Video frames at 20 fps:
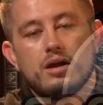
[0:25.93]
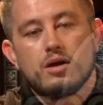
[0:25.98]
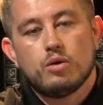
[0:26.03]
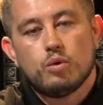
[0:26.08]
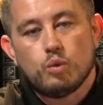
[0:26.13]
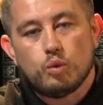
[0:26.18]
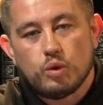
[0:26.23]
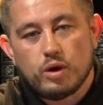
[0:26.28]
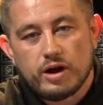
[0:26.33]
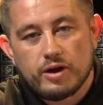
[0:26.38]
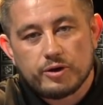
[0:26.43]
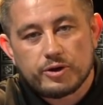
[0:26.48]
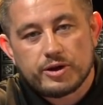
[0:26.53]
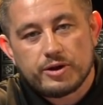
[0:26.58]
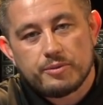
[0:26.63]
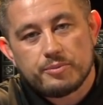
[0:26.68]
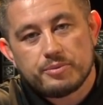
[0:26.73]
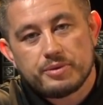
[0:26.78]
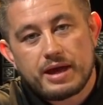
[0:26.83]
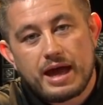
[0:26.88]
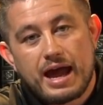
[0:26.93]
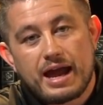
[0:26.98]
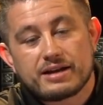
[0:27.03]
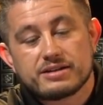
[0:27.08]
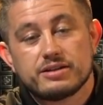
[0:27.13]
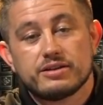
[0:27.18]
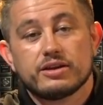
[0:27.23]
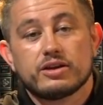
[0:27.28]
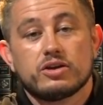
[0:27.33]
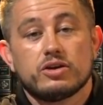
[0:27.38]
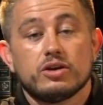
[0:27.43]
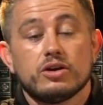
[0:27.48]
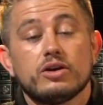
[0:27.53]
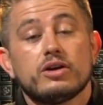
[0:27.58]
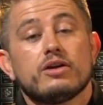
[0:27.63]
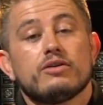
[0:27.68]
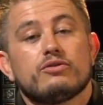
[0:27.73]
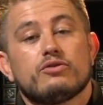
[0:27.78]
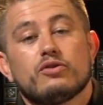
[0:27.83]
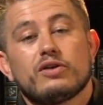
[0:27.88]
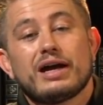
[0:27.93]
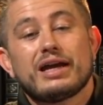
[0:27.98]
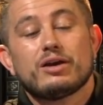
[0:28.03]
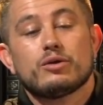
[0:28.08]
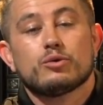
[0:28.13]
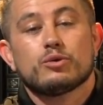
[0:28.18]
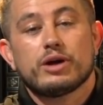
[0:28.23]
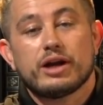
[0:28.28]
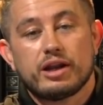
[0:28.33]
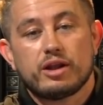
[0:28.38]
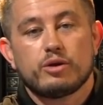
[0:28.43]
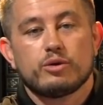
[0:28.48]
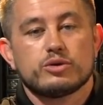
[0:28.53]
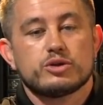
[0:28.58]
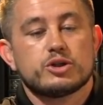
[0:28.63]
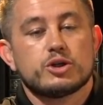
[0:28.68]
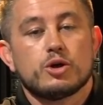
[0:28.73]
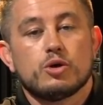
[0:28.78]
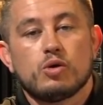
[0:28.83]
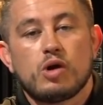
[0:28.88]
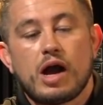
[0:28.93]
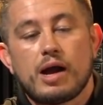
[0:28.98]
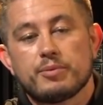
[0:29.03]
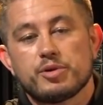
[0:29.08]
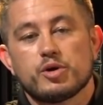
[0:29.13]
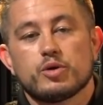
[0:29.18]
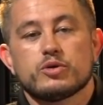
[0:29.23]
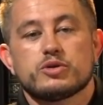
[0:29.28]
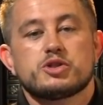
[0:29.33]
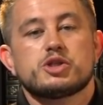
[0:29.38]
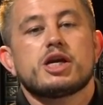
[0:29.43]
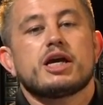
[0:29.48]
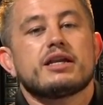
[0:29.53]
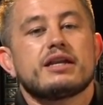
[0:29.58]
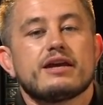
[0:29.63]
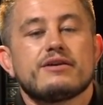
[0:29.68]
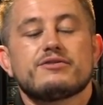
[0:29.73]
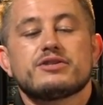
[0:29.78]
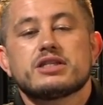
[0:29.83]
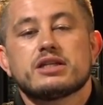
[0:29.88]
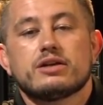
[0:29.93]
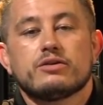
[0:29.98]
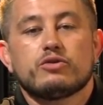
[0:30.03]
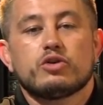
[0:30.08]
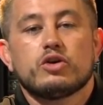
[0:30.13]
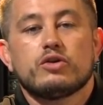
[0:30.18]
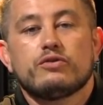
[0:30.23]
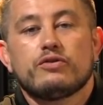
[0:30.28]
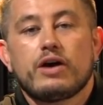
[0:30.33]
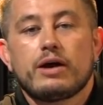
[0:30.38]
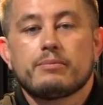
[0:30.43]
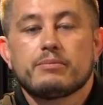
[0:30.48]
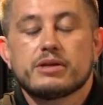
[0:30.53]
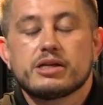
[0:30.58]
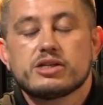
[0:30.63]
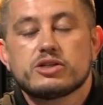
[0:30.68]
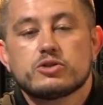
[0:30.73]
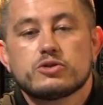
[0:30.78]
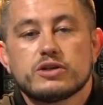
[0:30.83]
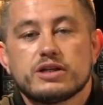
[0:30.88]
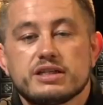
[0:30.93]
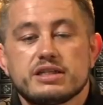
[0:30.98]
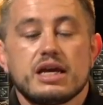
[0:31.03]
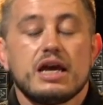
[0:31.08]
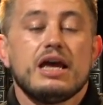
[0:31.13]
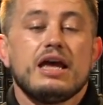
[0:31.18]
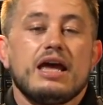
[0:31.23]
Welcome back to the Good Fight Radio Show. I'm your host, Chad Davidson of Good Fight Ministries.